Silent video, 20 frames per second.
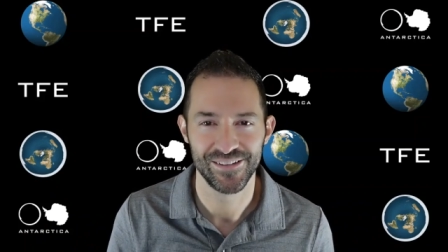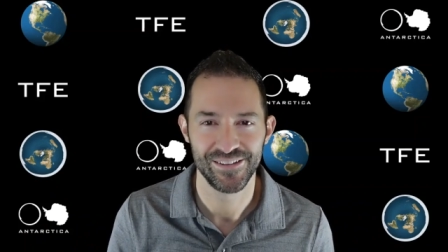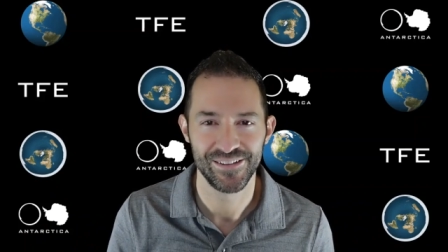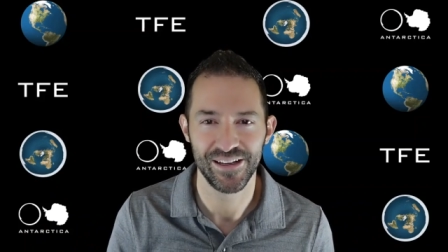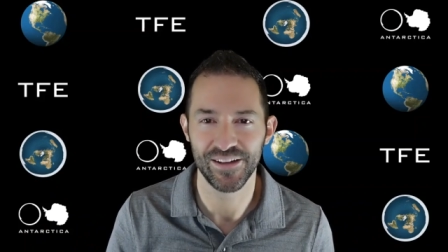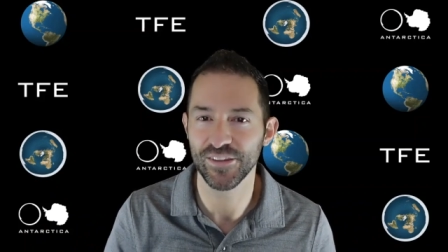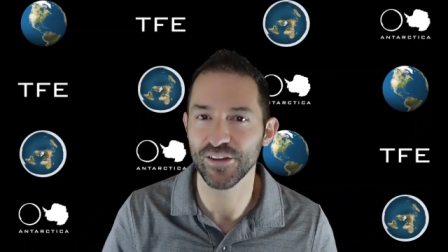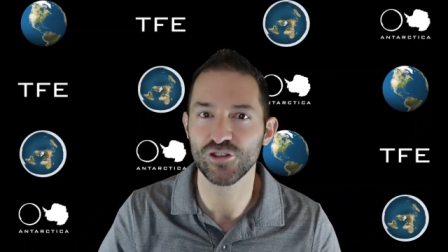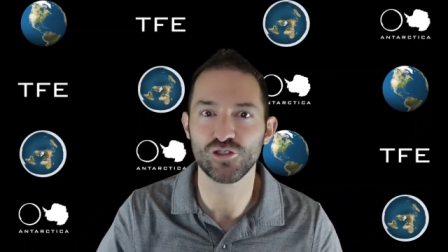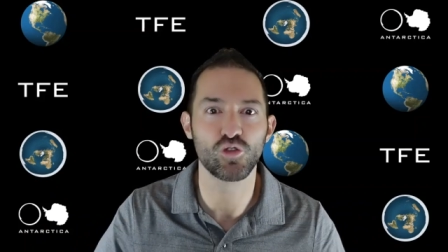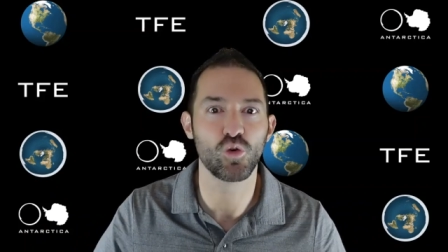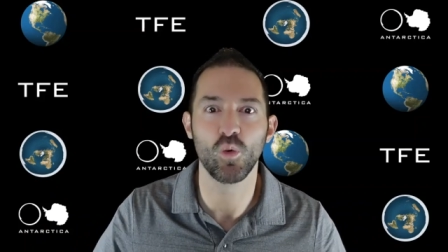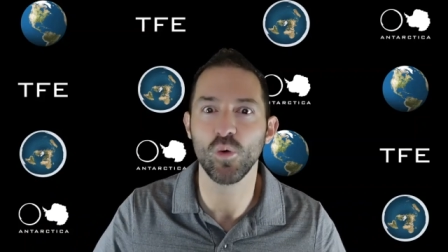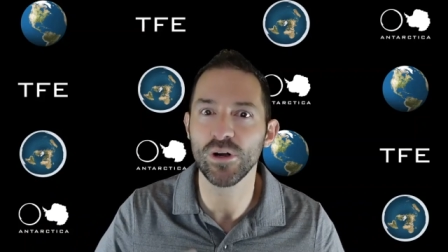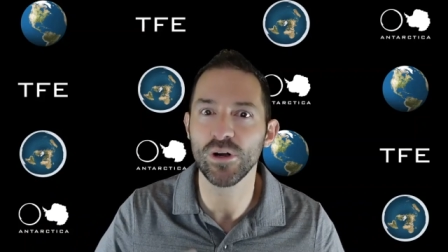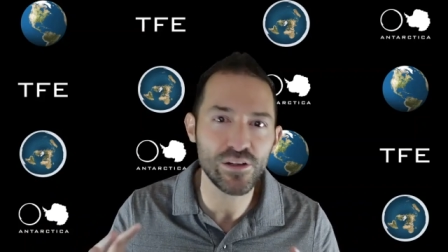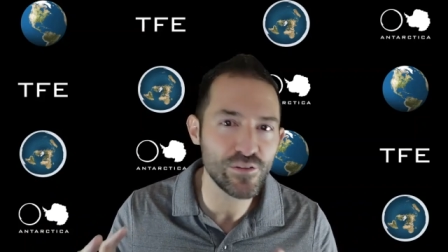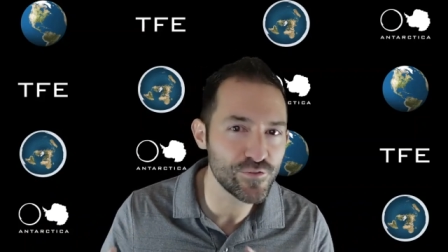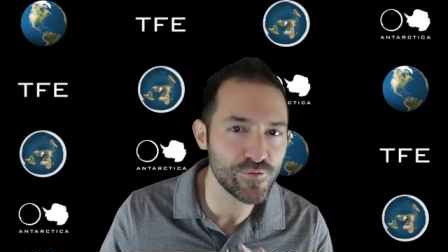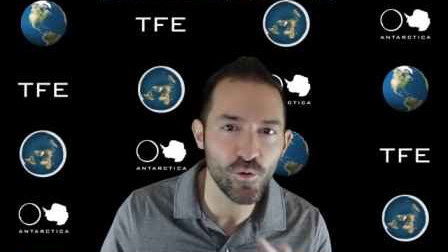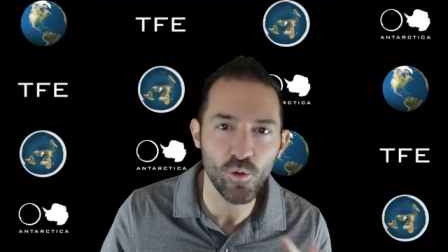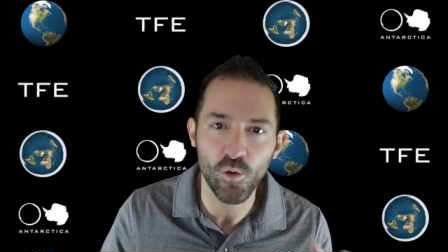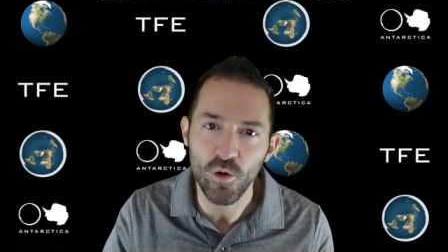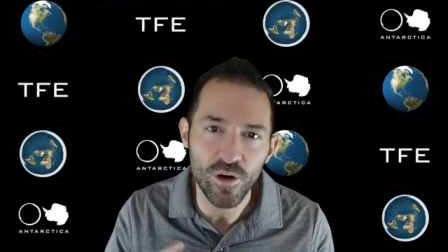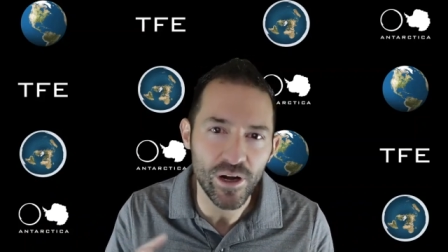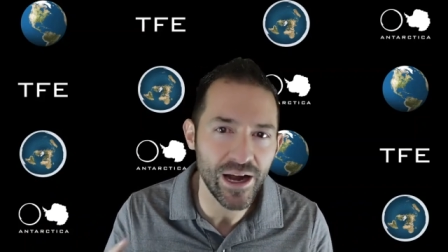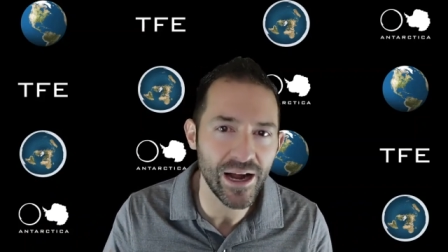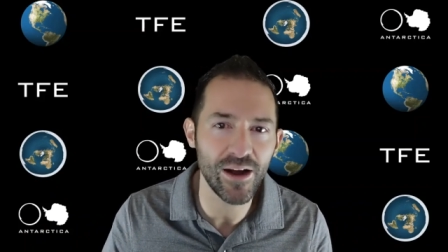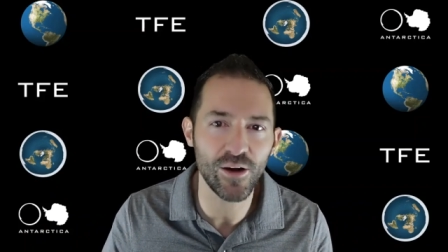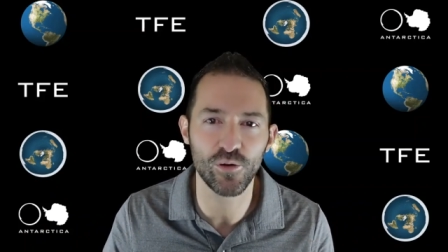and the
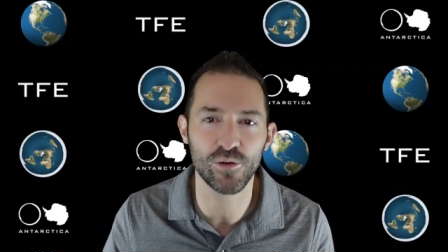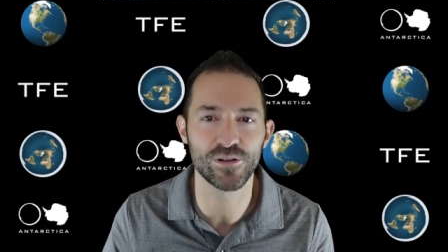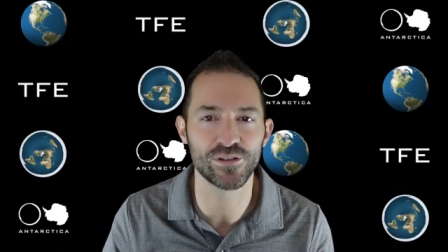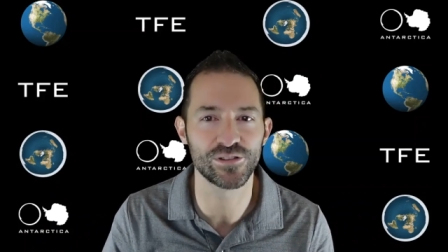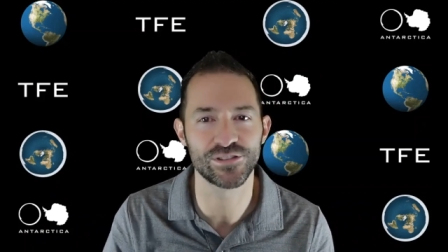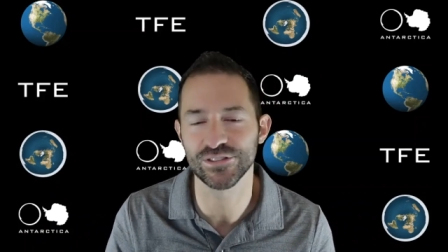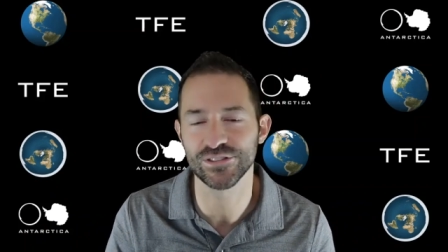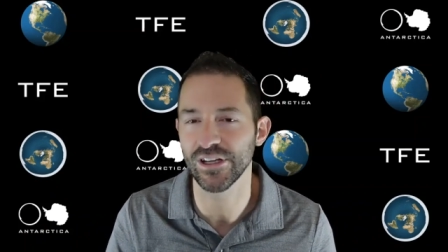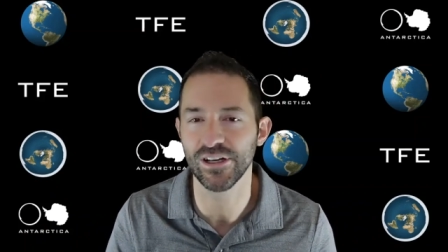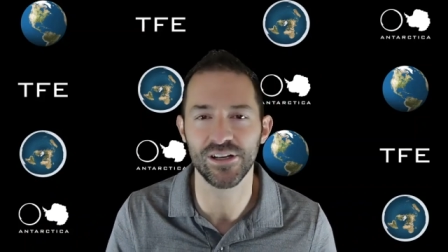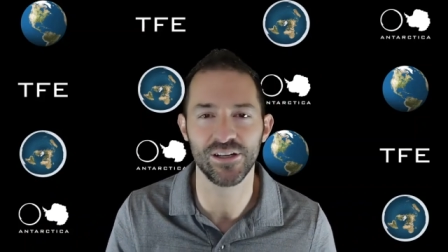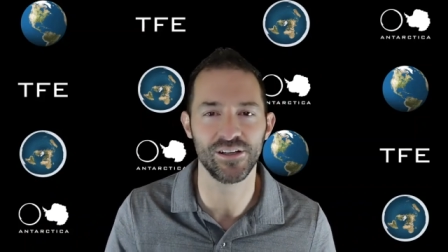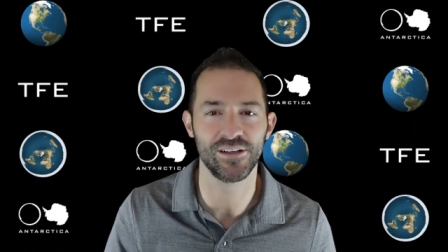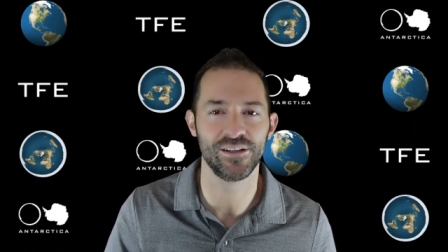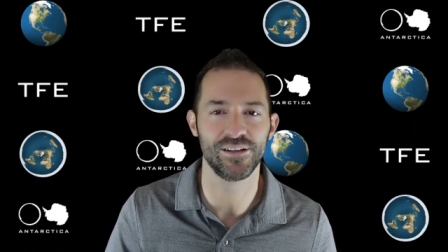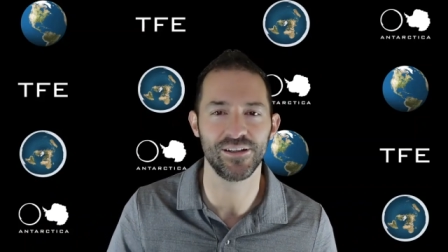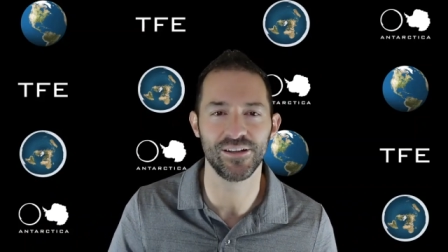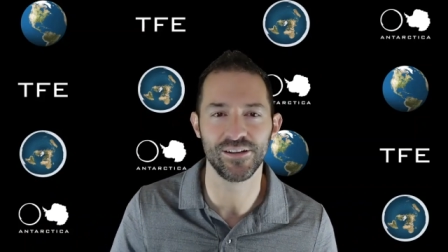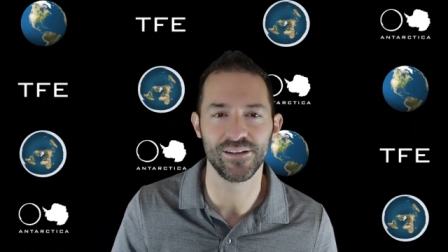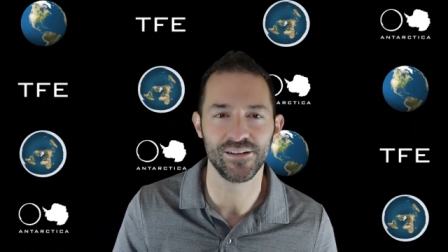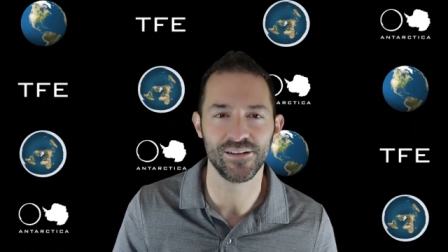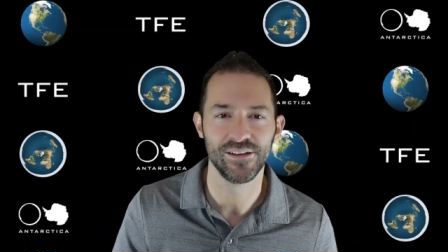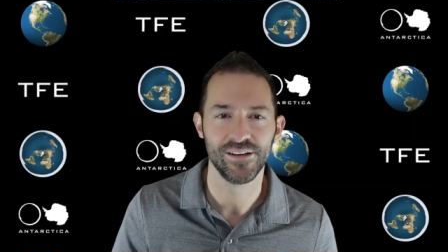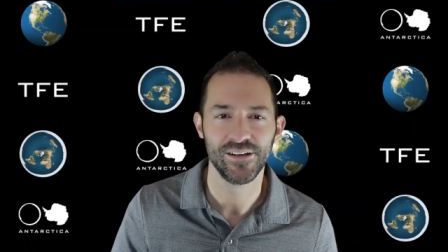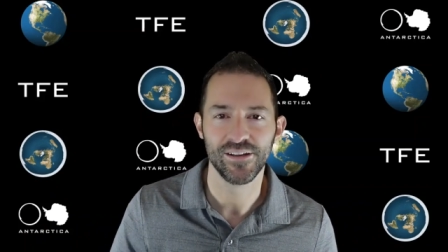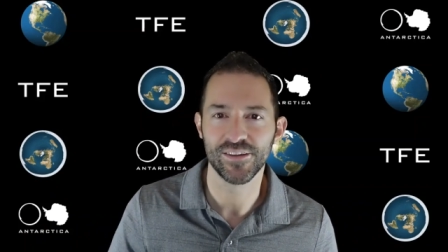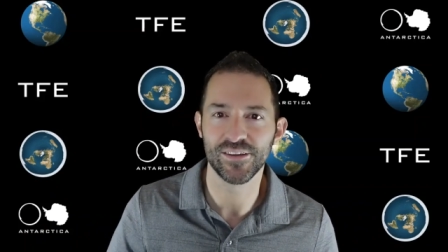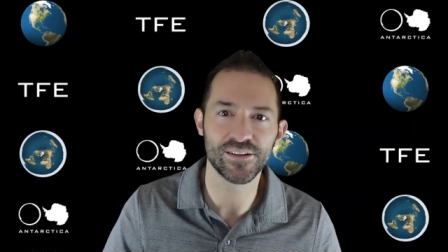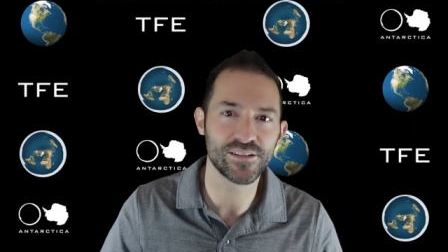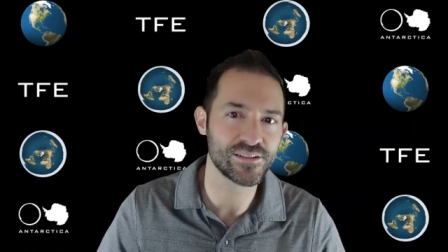24-hour sun and
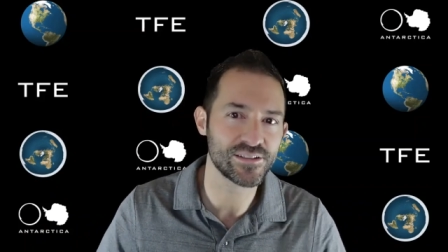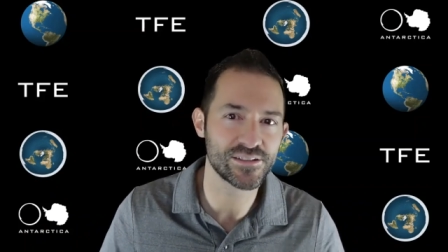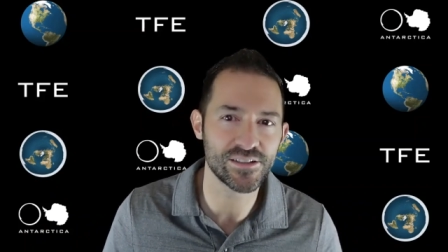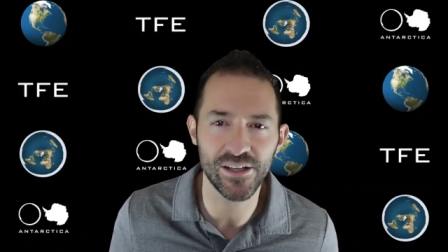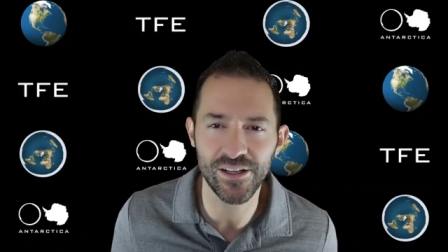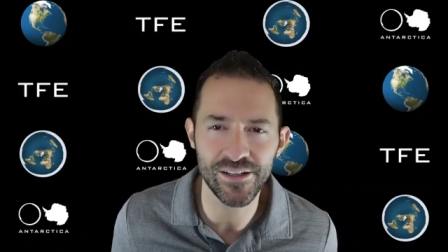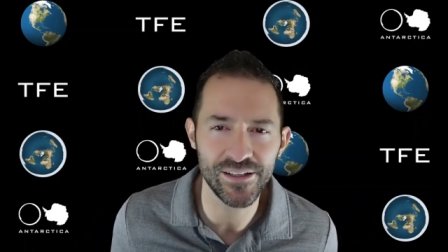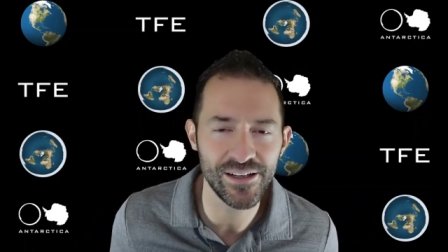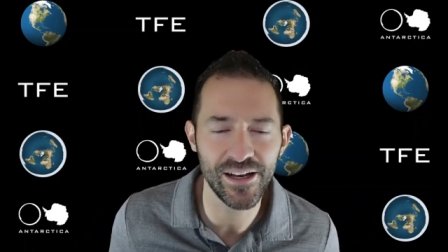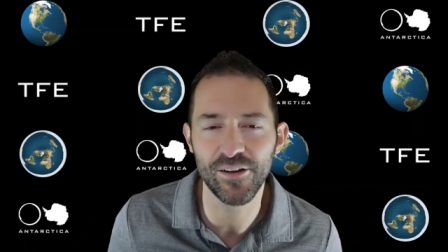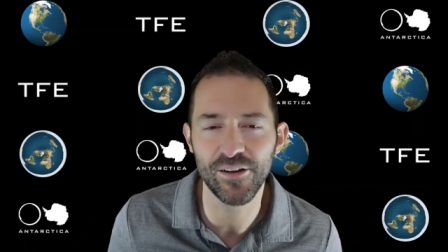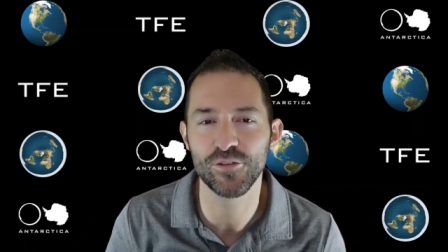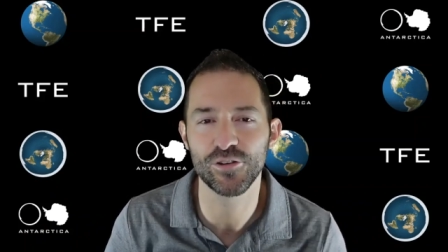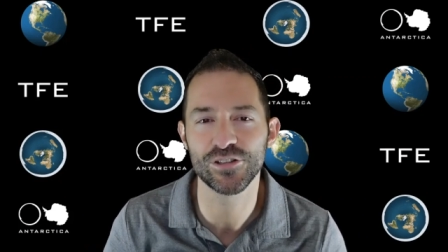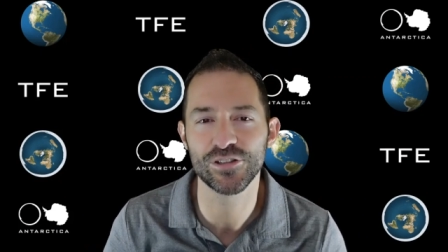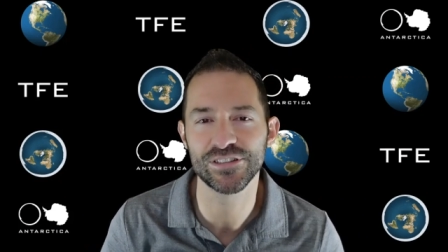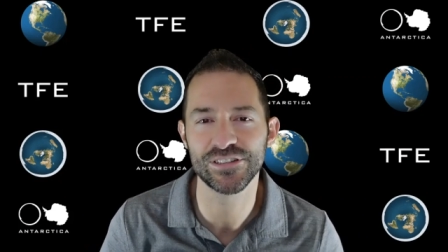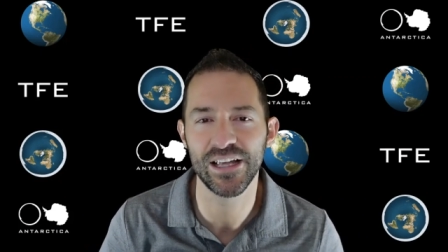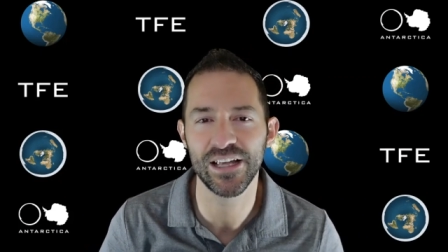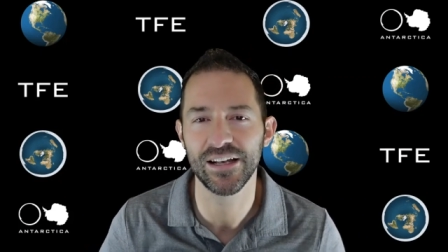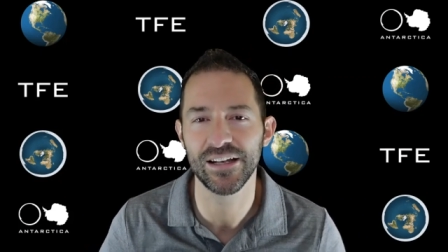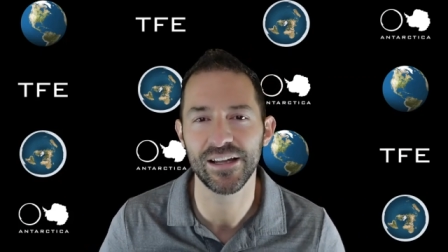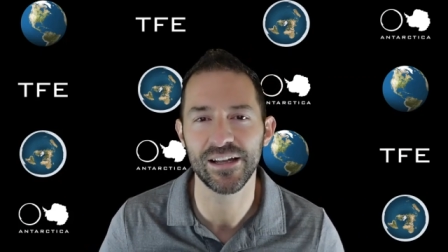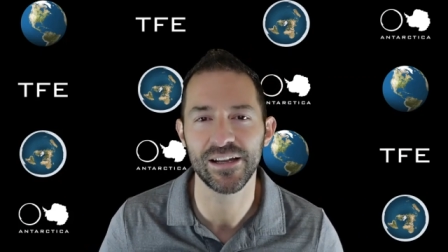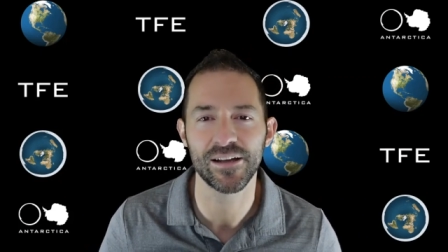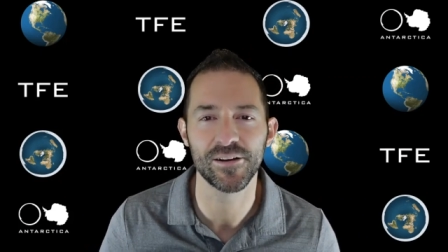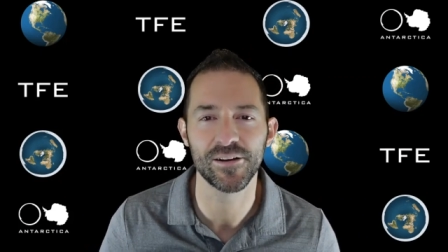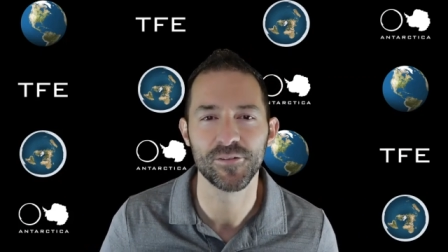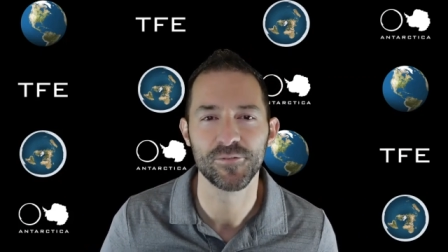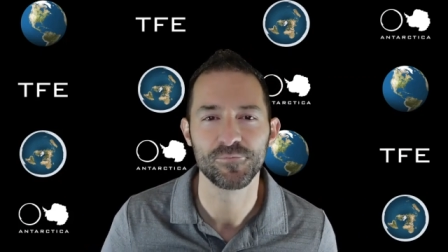the sun never
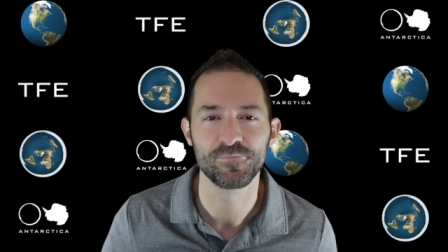setting